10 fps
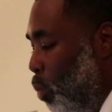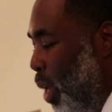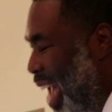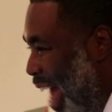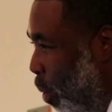
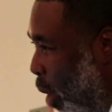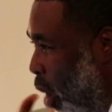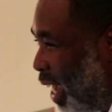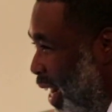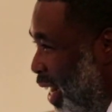We got to
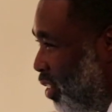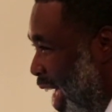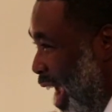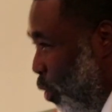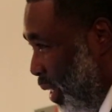walk in
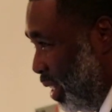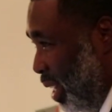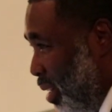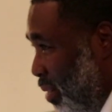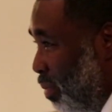
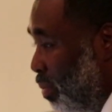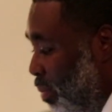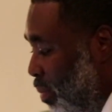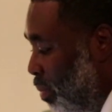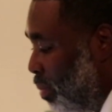integrity.
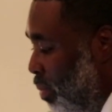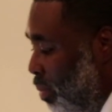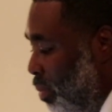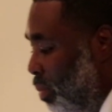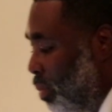
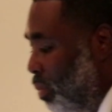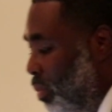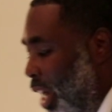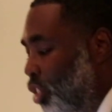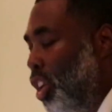
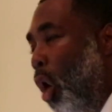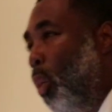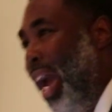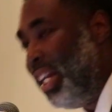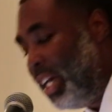There's no
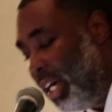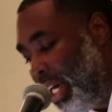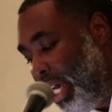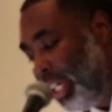way to